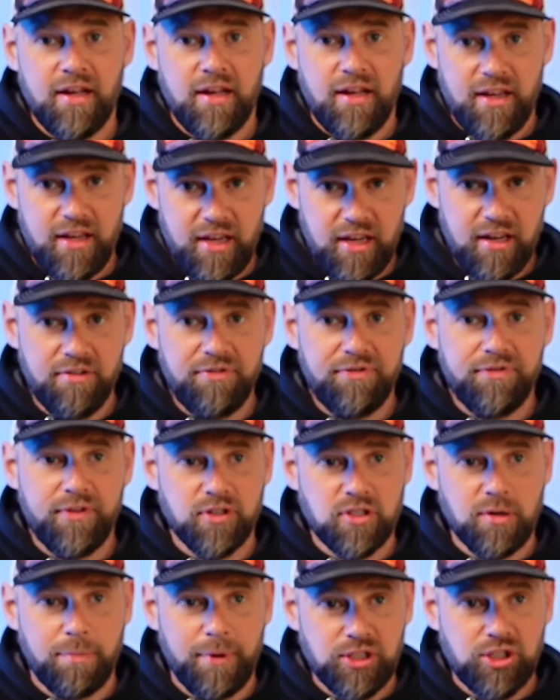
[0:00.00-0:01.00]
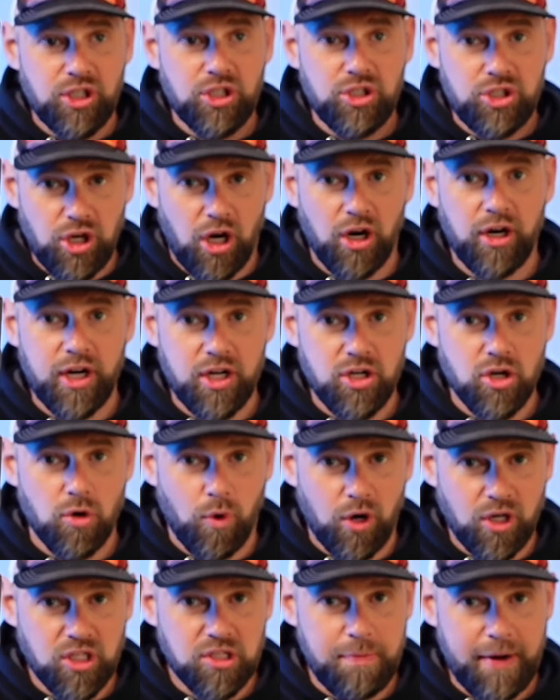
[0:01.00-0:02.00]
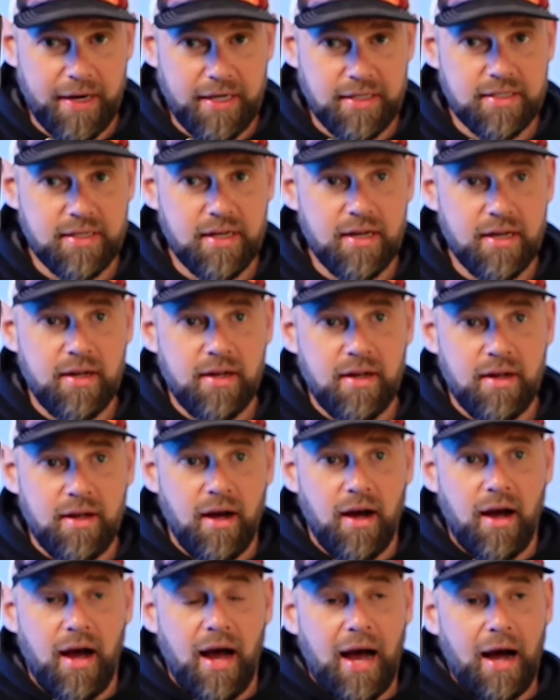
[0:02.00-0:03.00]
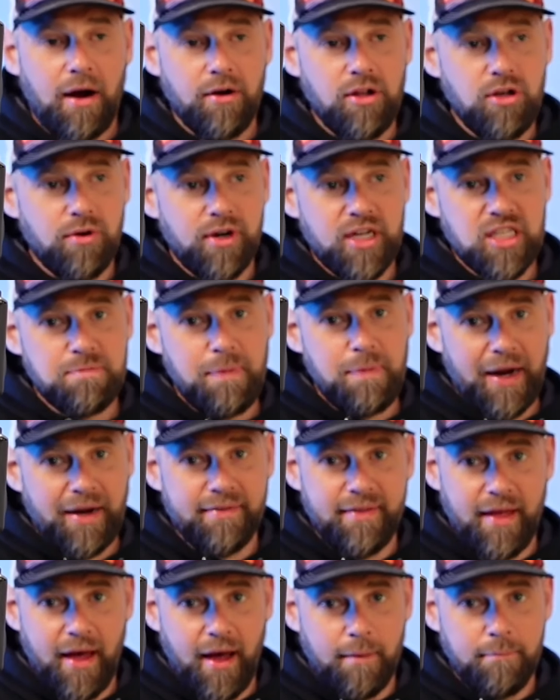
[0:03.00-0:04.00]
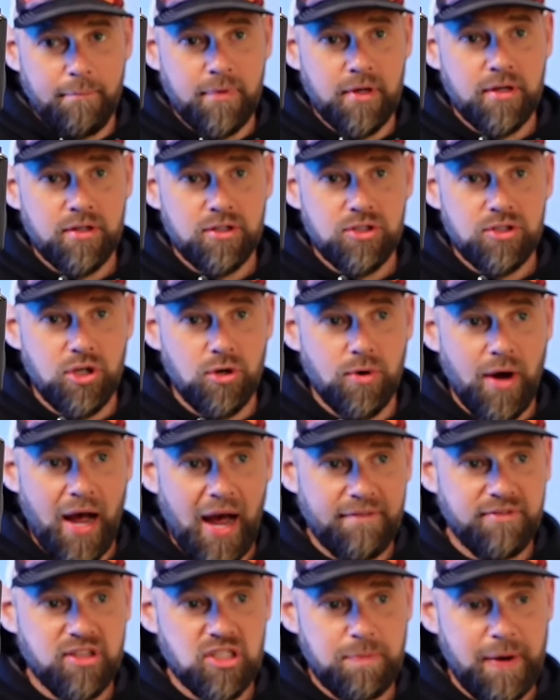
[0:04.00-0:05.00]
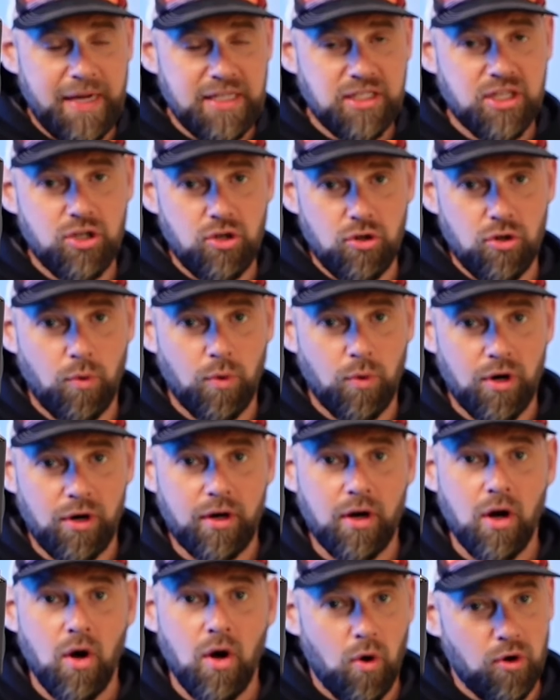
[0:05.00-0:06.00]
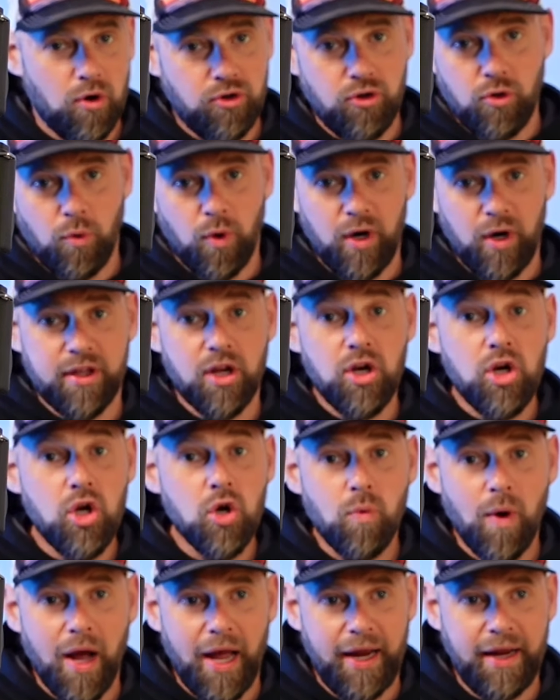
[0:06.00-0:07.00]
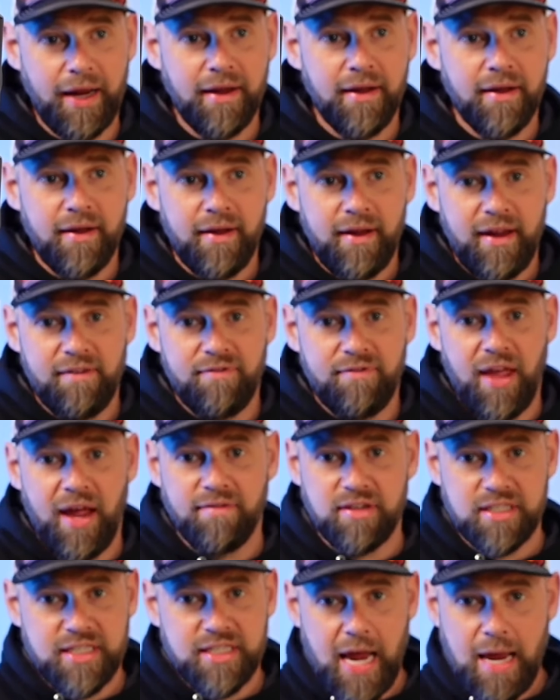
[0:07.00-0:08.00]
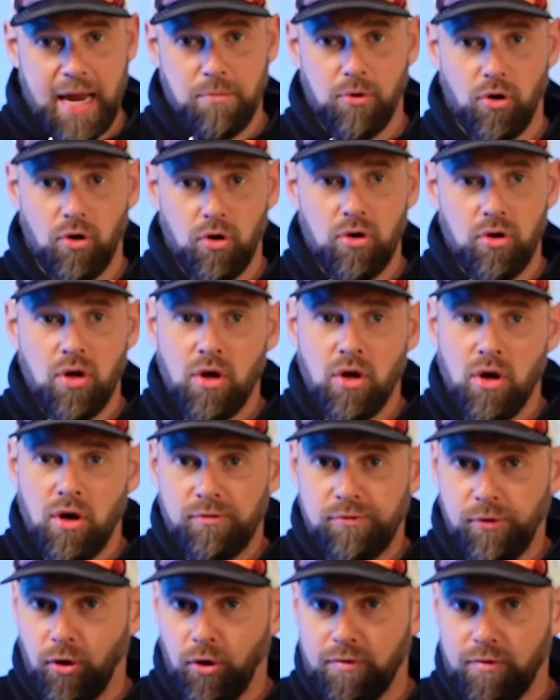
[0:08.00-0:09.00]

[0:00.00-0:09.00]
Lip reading: if there's a bunch of junk in your workspace. How do you expect them to have the space to do the work or do the work the new way if they have a table full of